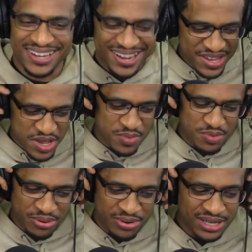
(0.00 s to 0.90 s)
I am
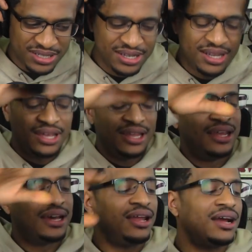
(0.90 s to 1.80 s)
impressed.
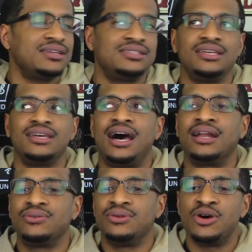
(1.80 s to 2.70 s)
Now, like I said, I
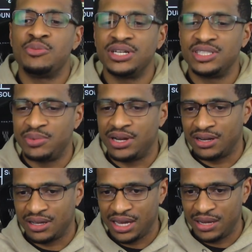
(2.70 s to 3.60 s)
don't know much
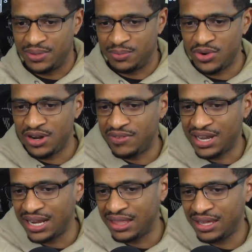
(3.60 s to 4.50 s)
about Captain Marvel
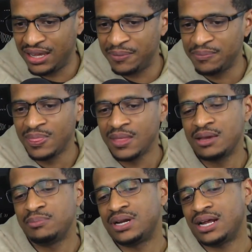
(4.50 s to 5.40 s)
like that,
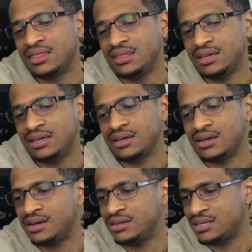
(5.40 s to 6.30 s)
but I think
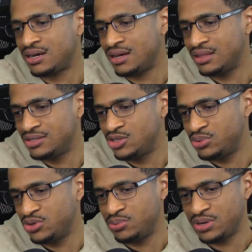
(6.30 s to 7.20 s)
uh, to all the super
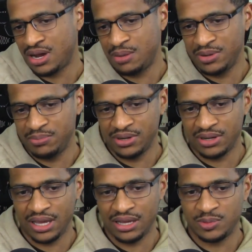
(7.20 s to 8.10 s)
duper comic book
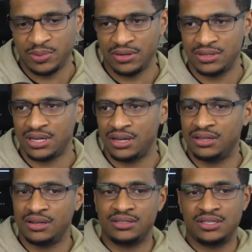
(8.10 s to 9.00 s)
experts out
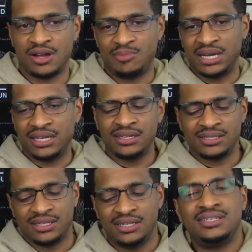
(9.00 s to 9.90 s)
there, to all my
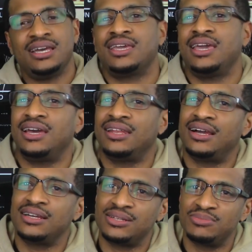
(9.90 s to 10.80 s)
geeks, is that cat
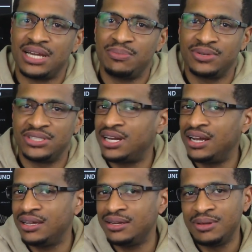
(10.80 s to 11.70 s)
like some type of
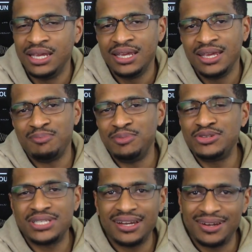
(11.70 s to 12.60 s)
giant
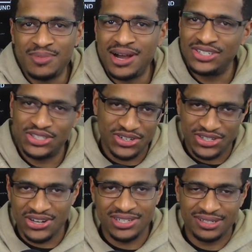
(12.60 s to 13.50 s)
mutated monster
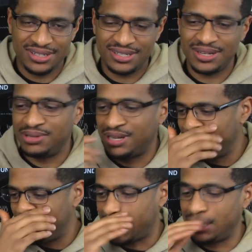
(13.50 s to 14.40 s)
turns into something
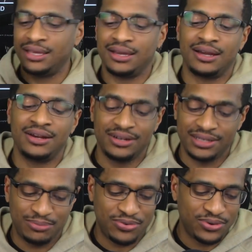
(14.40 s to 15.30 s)
like that? I think I heard
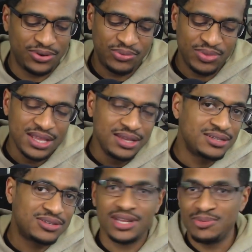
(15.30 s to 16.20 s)
that before.
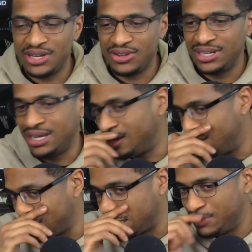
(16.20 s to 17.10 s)
So let me know down
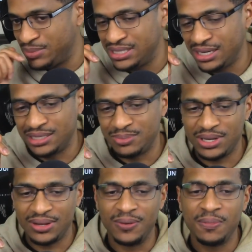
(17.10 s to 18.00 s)
in the comment section
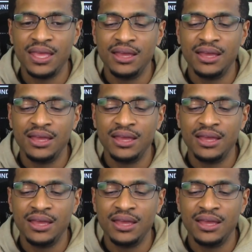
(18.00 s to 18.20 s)
below.